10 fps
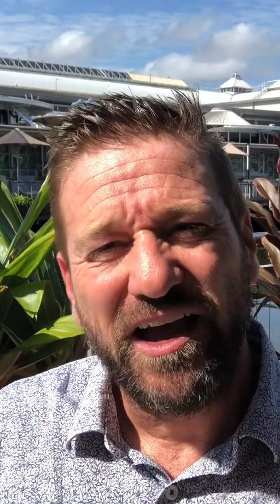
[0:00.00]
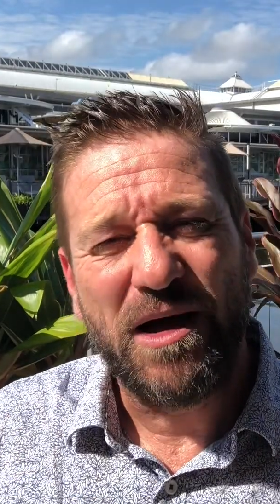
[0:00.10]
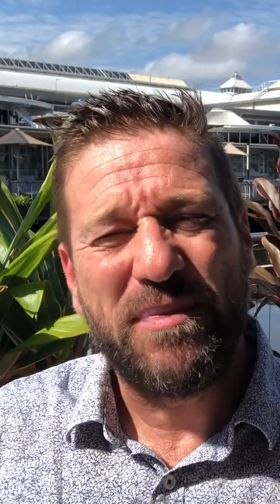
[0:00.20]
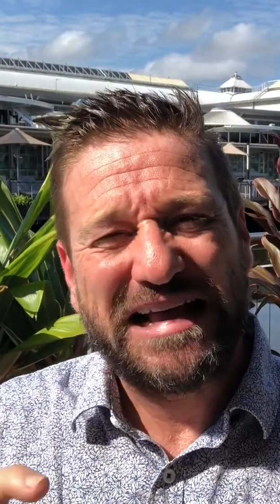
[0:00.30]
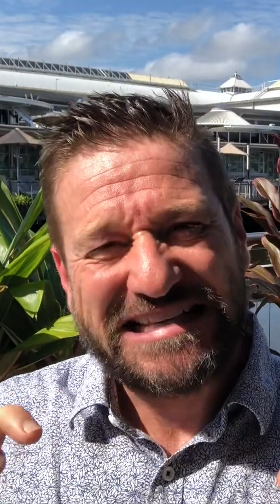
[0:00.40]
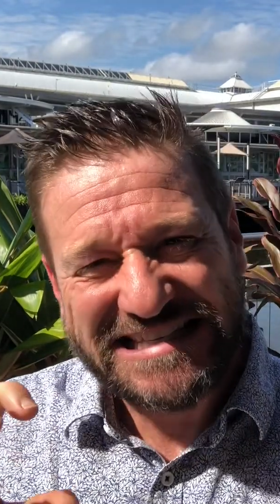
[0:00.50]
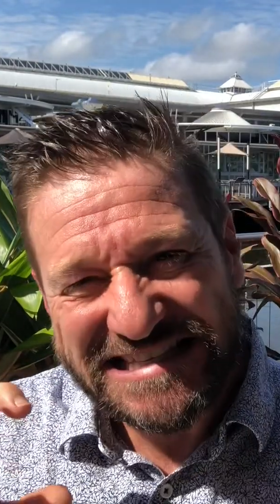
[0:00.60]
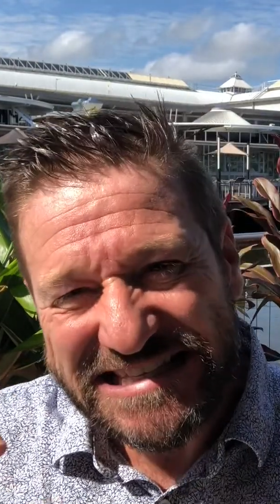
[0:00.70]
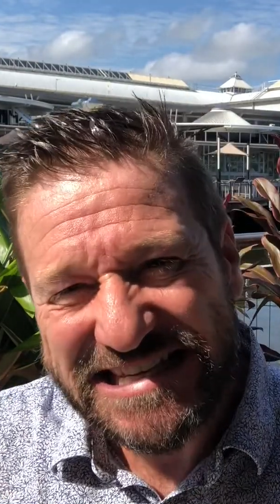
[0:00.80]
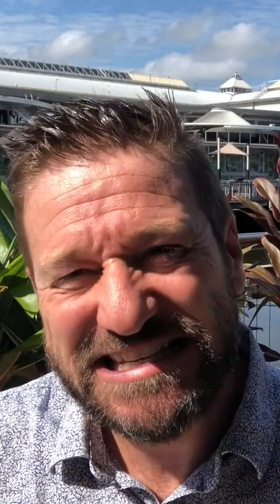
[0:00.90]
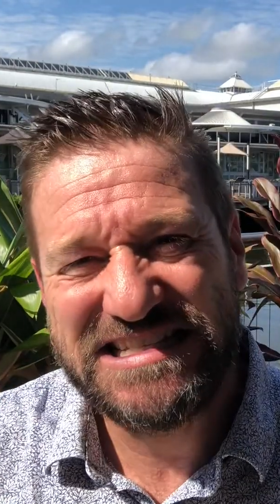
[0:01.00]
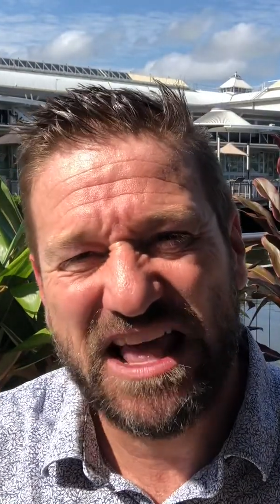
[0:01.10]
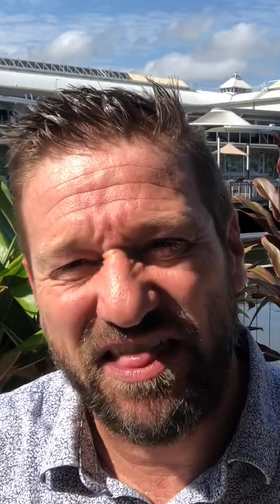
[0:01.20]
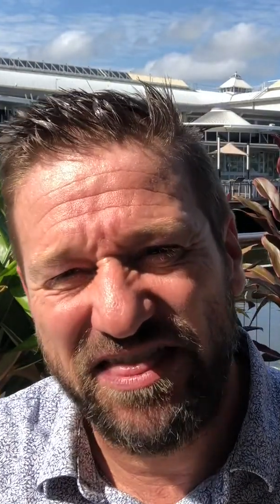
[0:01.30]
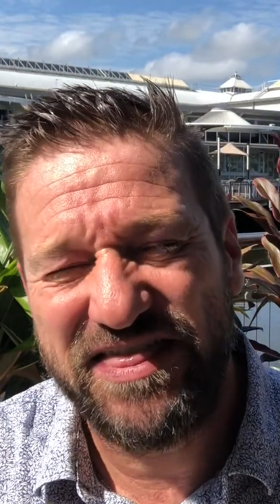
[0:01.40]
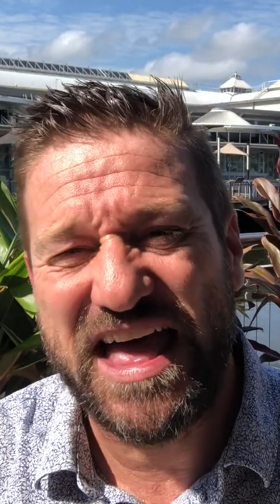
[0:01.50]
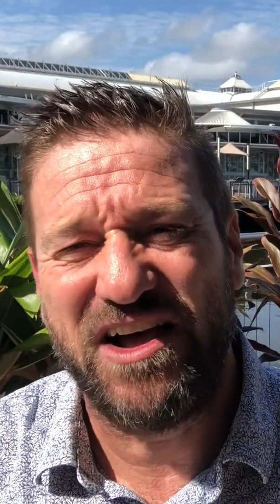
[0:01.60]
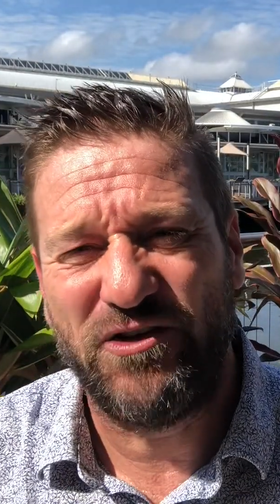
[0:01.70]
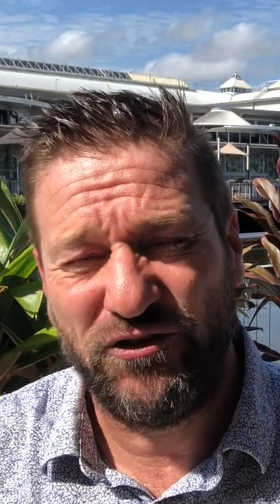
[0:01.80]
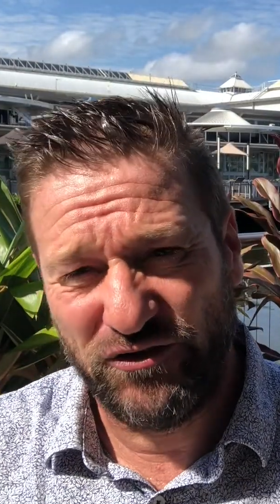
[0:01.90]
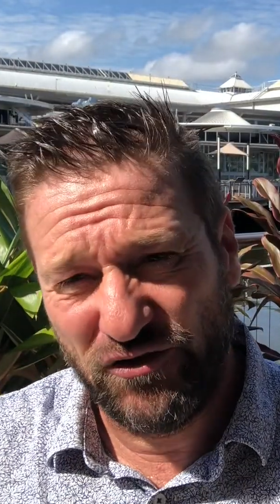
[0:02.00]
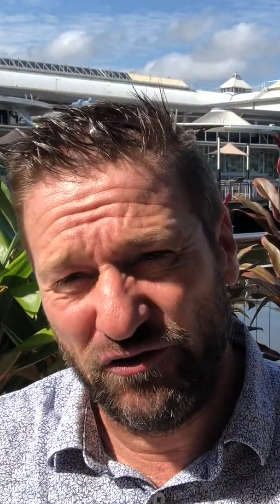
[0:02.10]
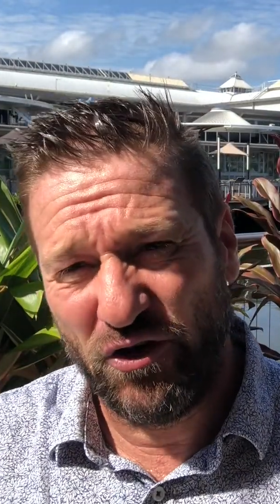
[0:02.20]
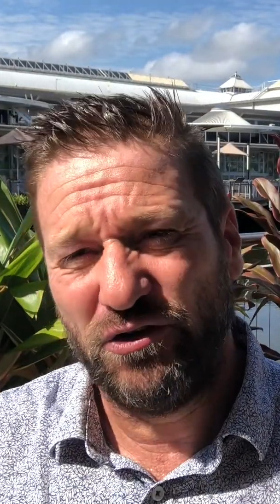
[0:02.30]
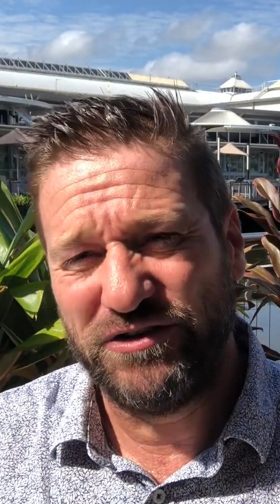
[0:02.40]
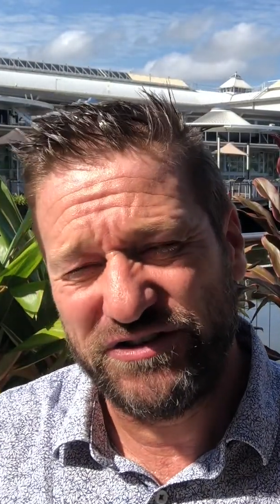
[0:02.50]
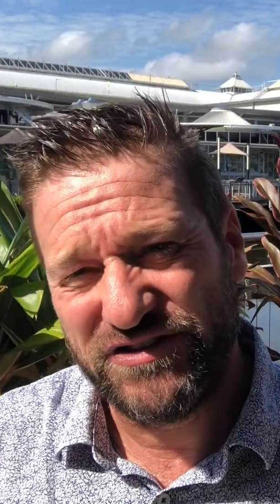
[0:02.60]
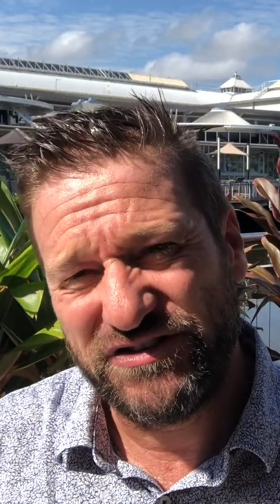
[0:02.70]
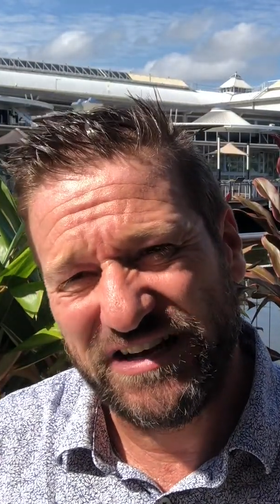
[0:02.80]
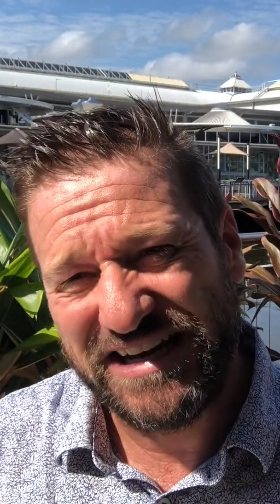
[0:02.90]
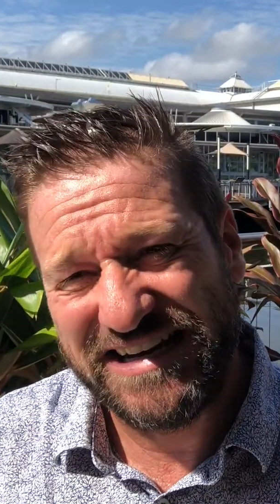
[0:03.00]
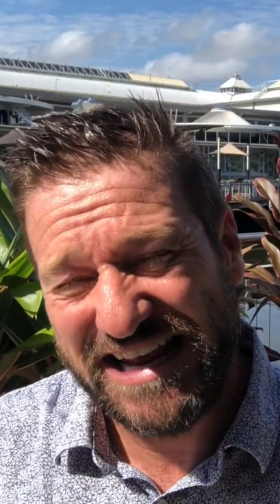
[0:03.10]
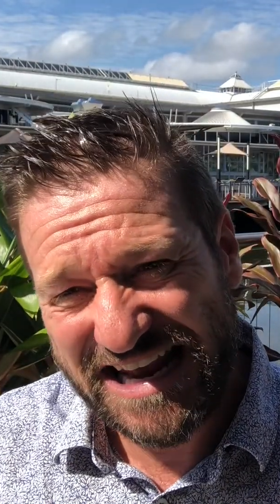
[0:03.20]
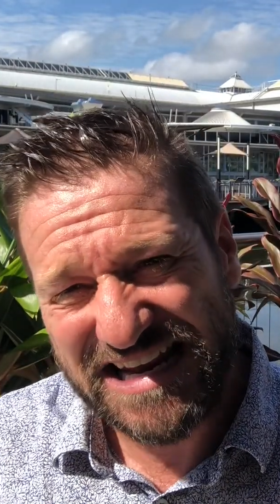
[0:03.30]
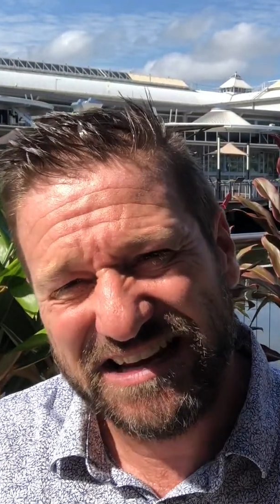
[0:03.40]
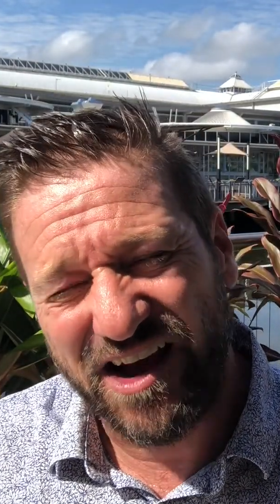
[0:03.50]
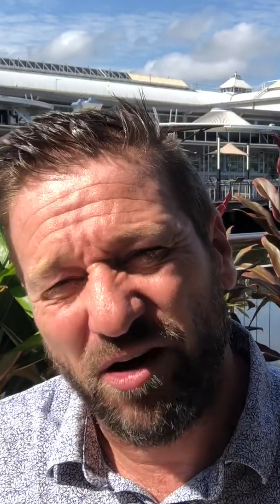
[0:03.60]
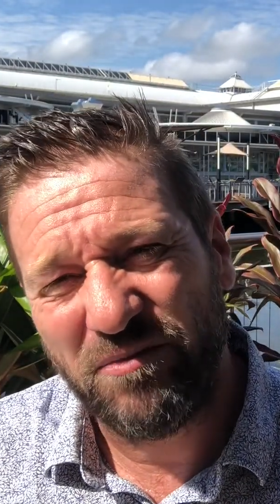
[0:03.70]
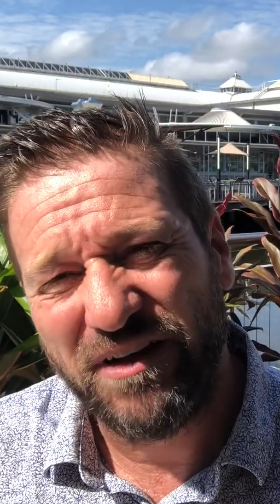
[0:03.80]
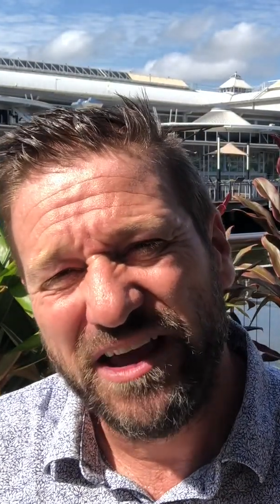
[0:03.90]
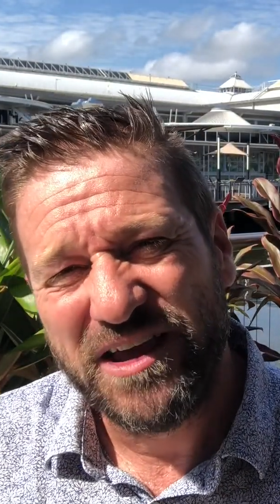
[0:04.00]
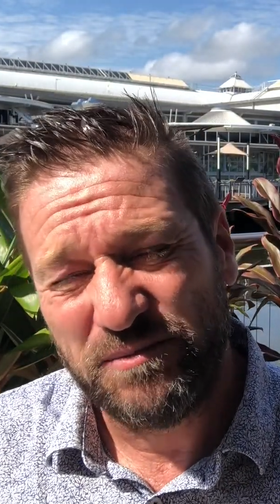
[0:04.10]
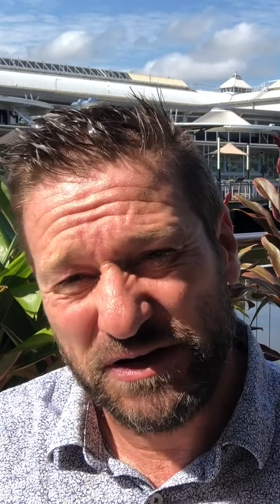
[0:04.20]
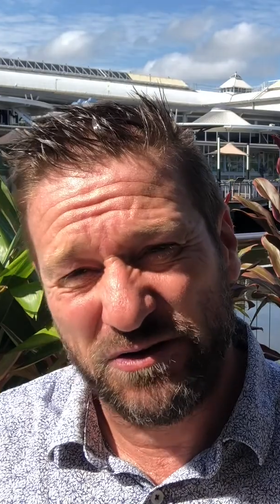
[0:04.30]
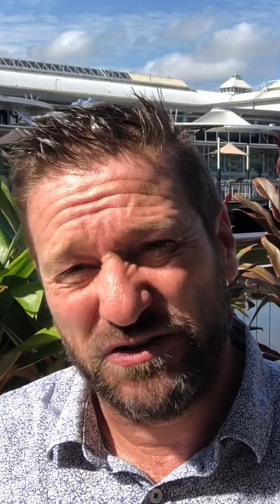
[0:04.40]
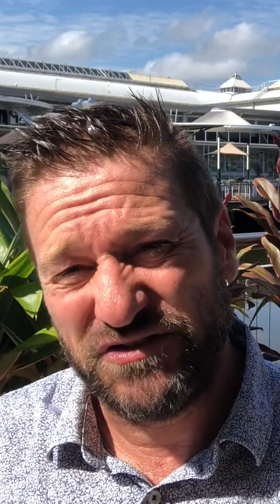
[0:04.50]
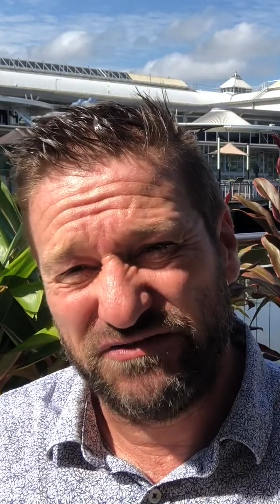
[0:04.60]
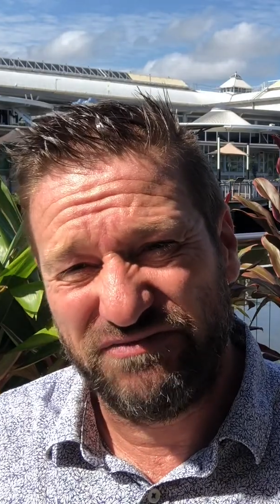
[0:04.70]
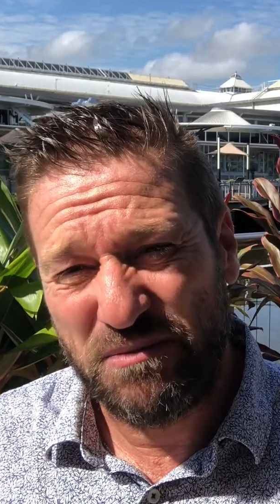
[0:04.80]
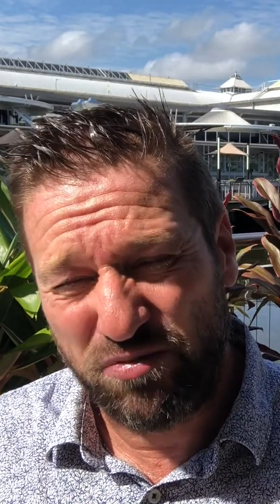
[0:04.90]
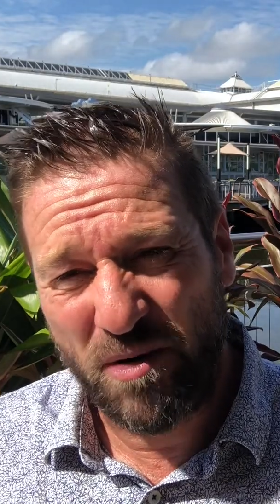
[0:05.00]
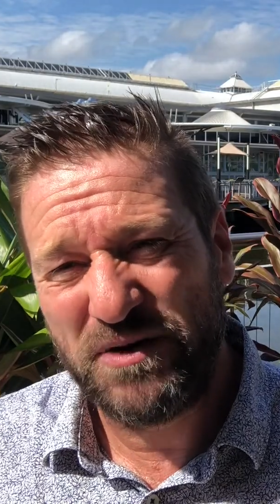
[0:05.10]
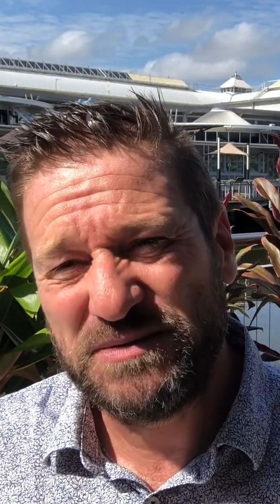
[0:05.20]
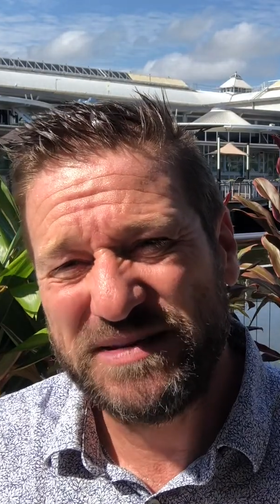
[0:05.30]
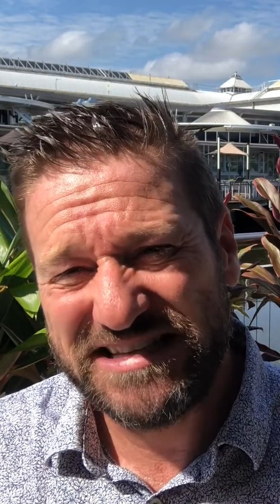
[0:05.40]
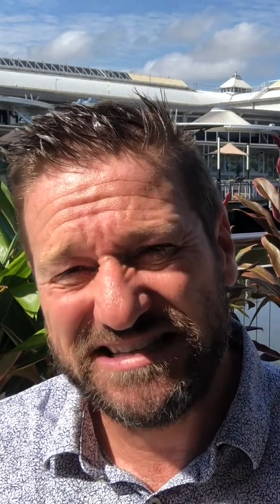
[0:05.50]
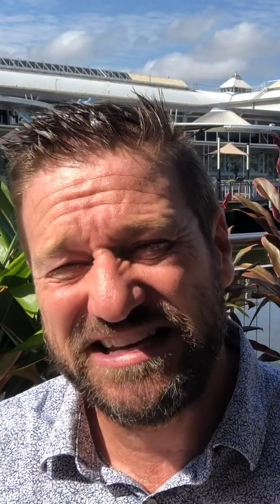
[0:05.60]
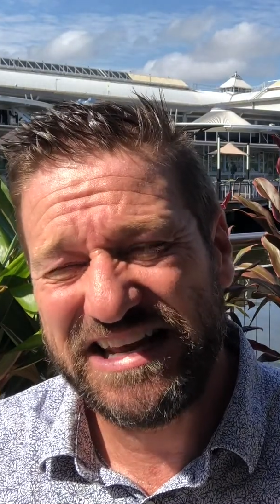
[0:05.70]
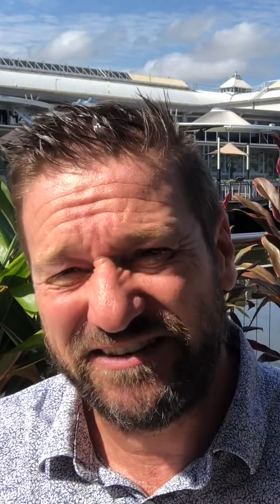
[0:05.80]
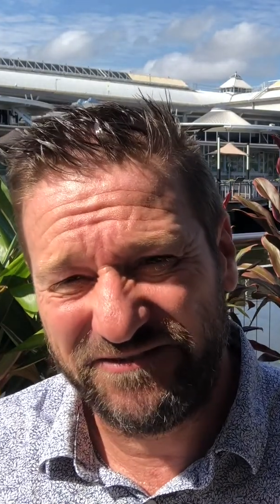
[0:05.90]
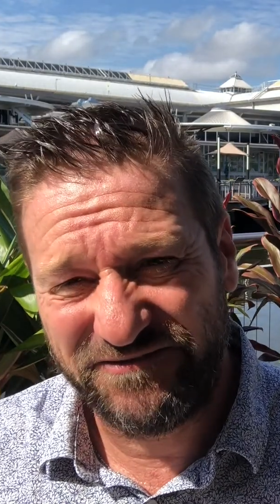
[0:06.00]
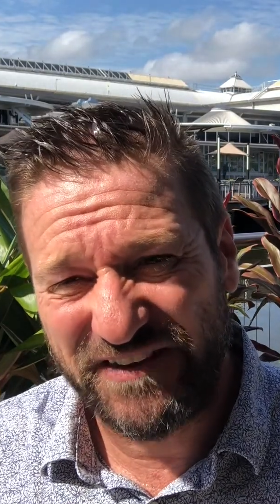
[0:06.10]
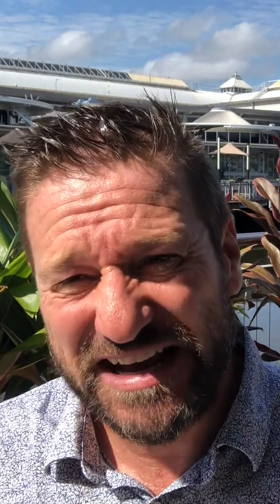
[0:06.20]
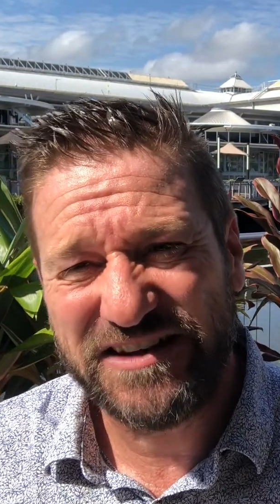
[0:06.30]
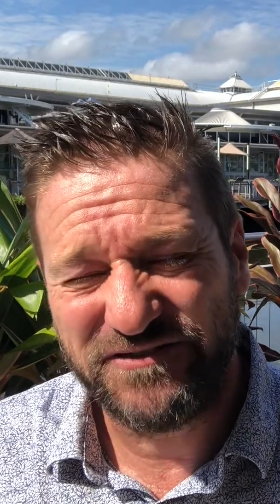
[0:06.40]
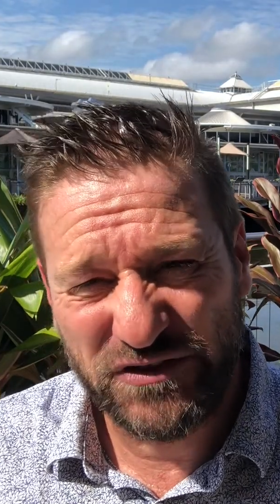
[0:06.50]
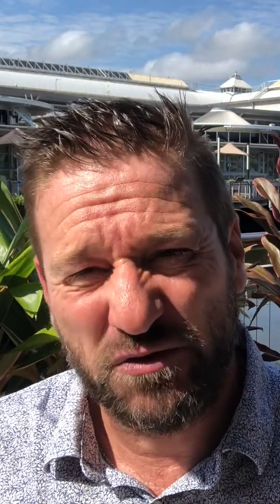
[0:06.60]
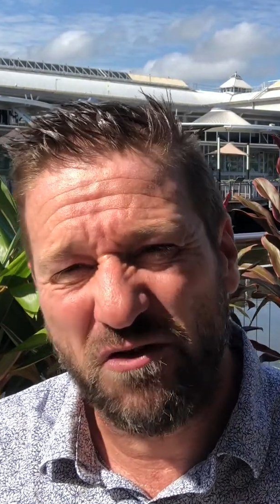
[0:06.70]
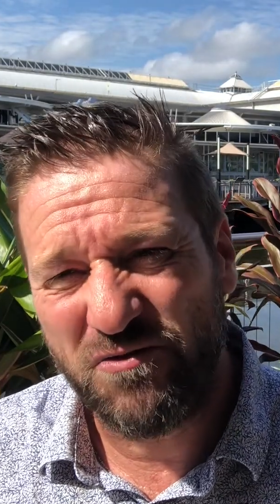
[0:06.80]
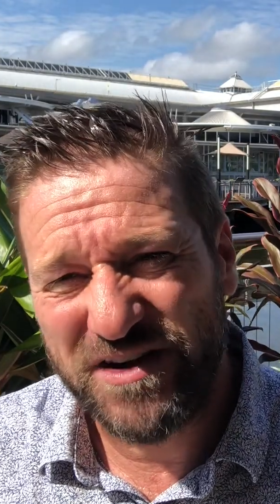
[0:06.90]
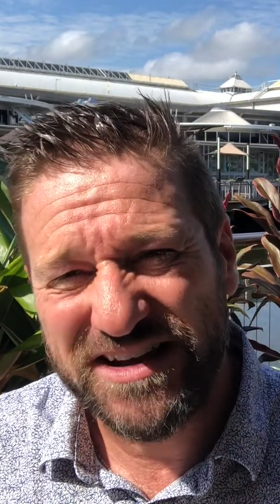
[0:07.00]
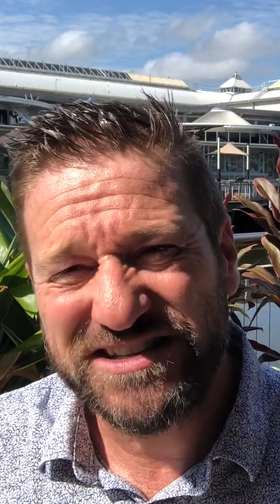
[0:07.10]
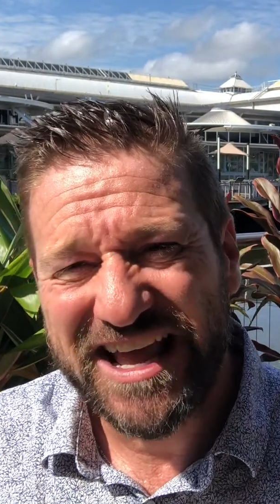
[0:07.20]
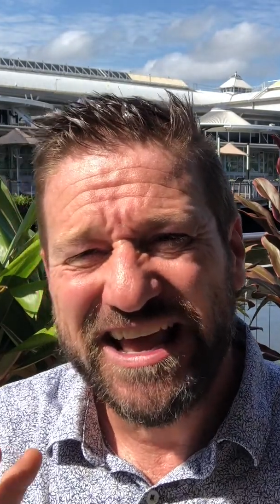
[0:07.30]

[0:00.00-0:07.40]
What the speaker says: about $6,000 in income because their property's been sitting vacant for 12 weeks.